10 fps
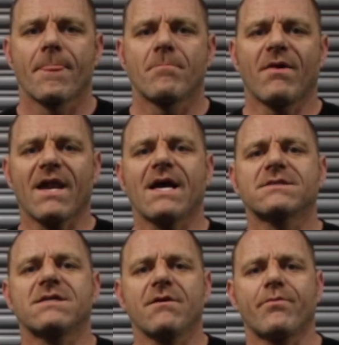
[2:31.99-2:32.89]
My
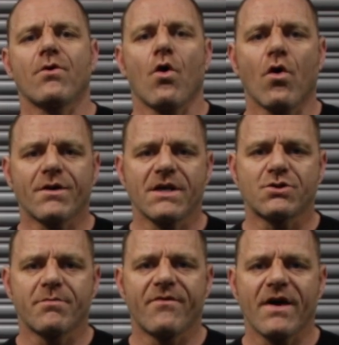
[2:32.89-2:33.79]
last tip on
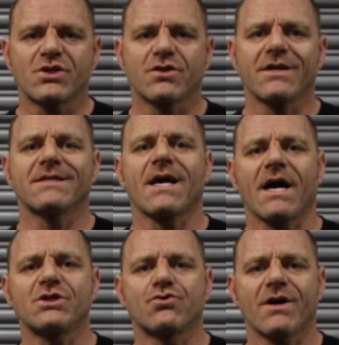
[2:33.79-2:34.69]
injury prevention is
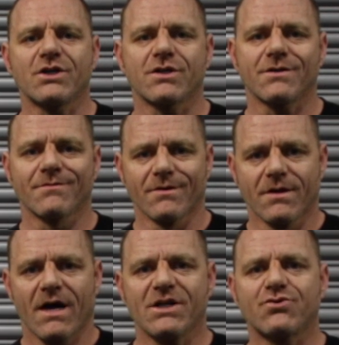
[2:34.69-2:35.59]
hydration.
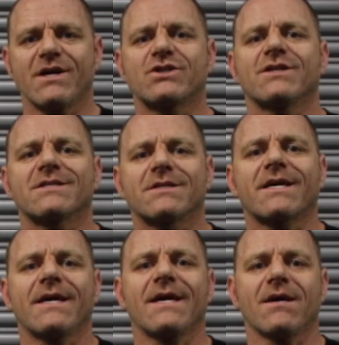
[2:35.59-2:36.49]
Hydration is the
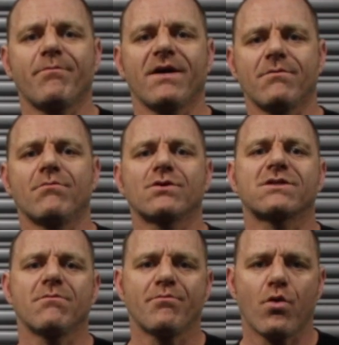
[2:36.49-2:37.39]
kingpin,
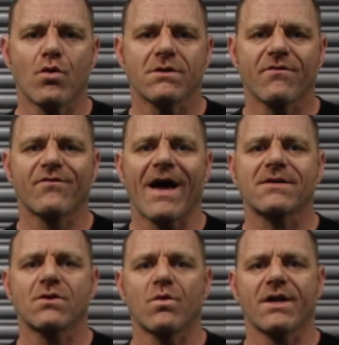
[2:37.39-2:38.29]
most important
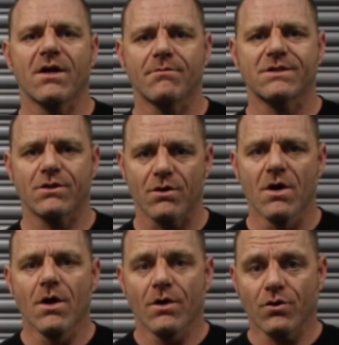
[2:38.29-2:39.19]
factor when it comes to
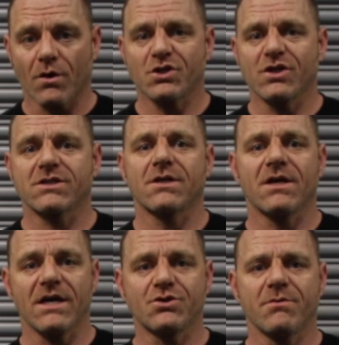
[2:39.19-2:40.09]
not just
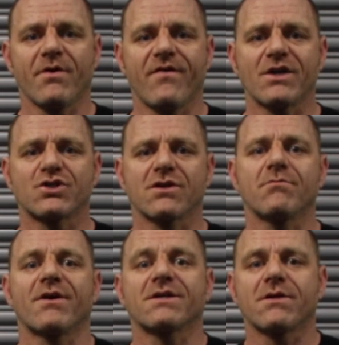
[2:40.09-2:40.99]
injury prevention,
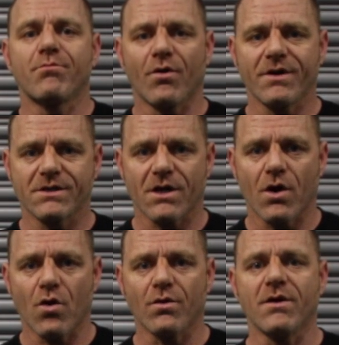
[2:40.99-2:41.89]
but as the body as a
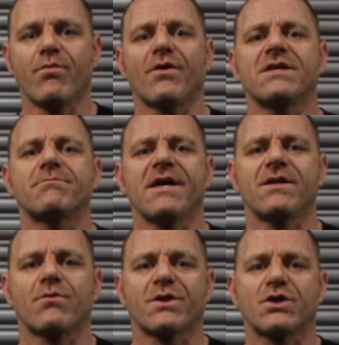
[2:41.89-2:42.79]
whole. Your body is made
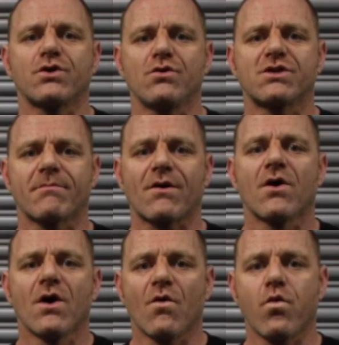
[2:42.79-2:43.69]
up with a huge amount
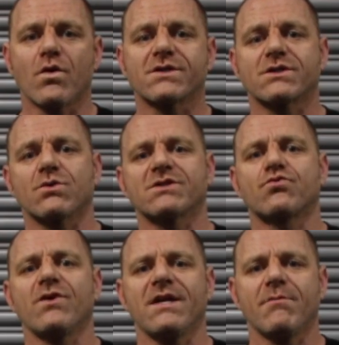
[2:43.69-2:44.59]
of water, so it's
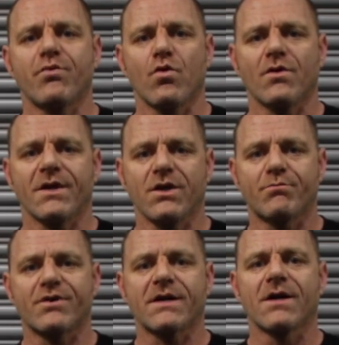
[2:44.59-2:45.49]
really important that you
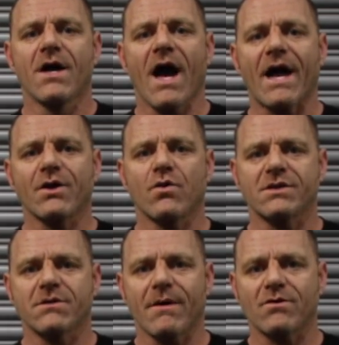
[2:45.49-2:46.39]
drink
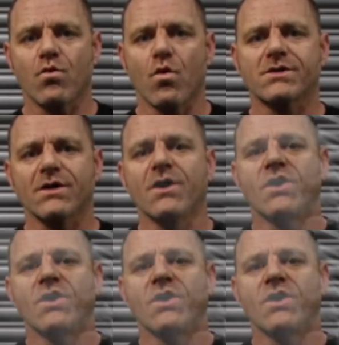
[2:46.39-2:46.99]
adequate amount of water